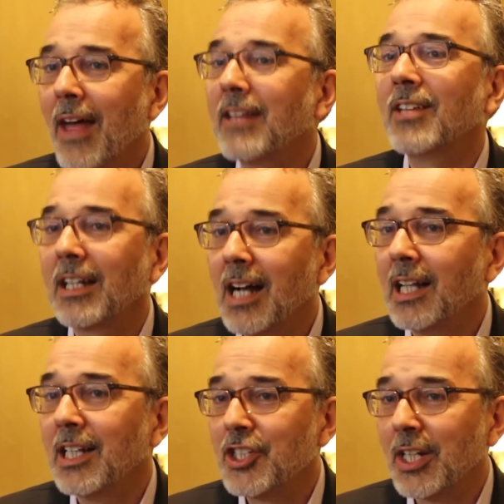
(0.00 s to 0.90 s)
that
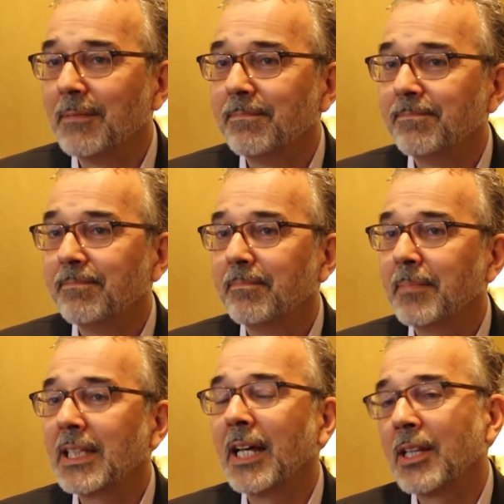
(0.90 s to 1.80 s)
technology,
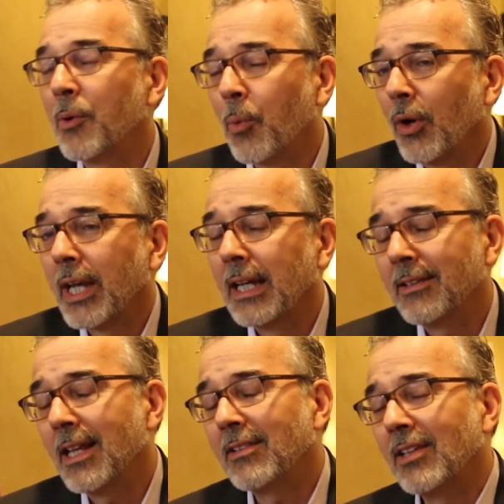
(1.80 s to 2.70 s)
but that they were working it.
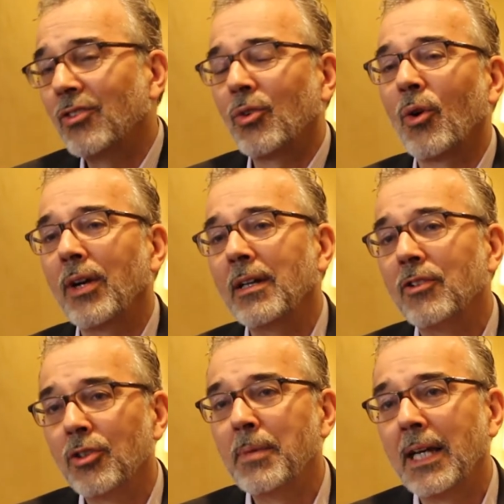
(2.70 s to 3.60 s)
So that's his story
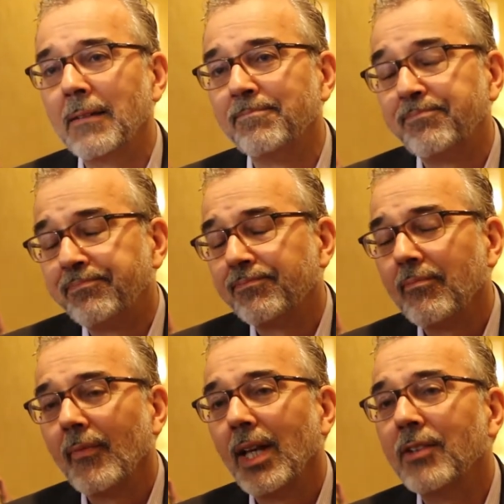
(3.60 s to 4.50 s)
to me.
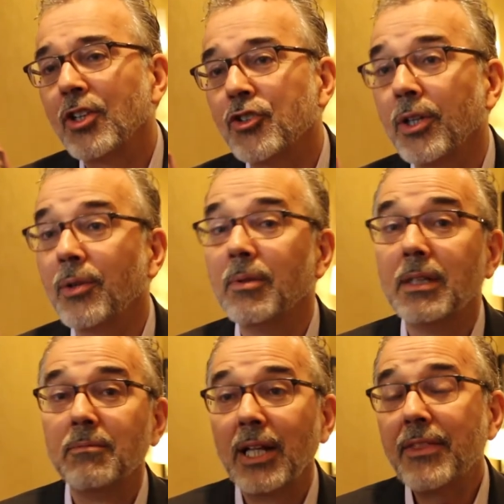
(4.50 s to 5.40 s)
Is it true?
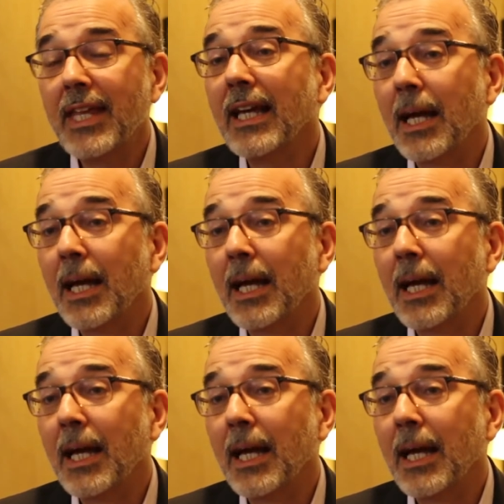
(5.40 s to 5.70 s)
Well, I think